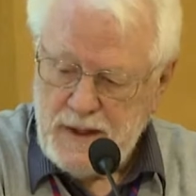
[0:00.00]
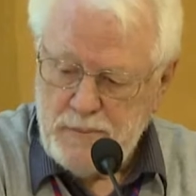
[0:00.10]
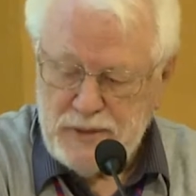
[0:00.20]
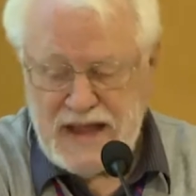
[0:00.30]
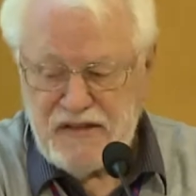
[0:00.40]

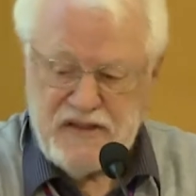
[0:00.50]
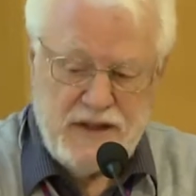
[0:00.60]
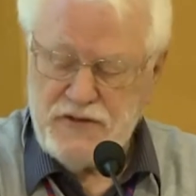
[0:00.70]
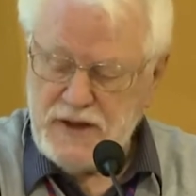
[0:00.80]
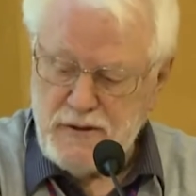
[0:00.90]
place
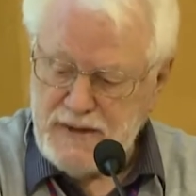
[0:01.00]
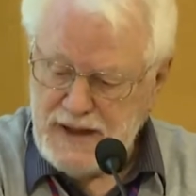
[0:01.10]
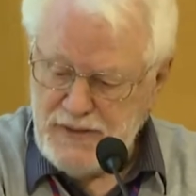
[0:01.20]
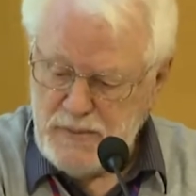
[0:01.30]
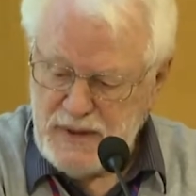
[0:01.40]

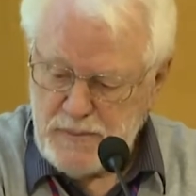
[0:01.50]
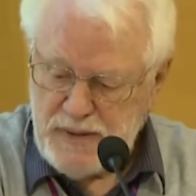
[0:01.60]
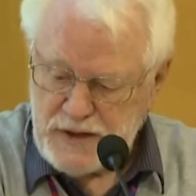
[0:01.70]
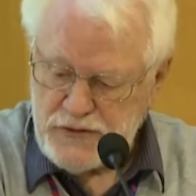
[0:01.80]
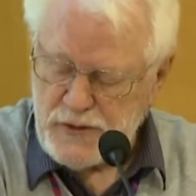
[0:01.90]
engineering in the big
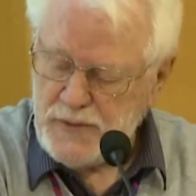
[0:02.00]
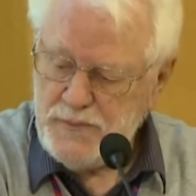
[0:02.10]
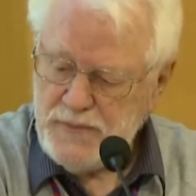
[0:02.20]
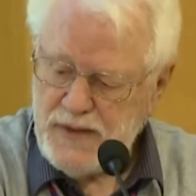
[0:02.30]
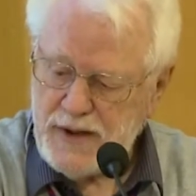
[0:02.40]
picture
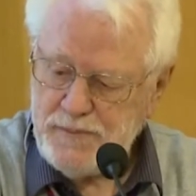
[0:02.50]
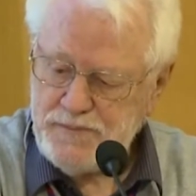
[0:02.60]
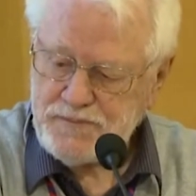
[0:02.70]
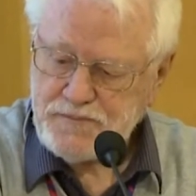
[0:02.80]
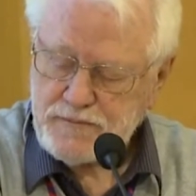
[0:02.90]
there.
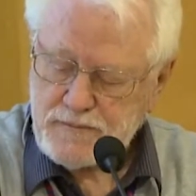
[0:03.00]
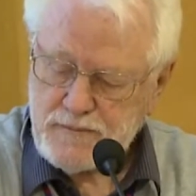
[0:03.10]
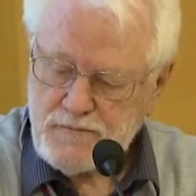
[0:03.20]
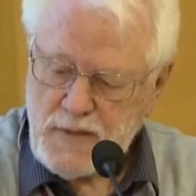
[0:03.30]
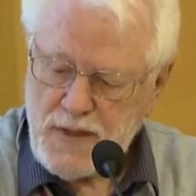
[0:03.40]

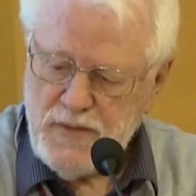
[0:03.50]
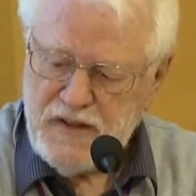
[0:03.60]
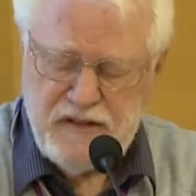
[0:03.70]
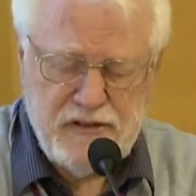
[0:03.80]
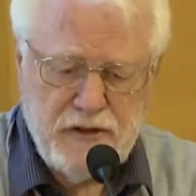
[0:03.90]

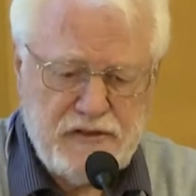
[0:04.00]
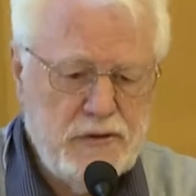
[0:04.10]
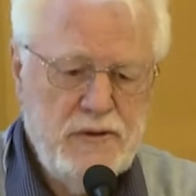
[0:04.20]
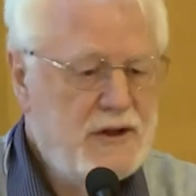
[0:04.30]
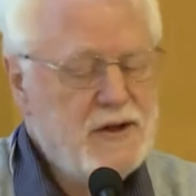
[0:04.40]
This is also a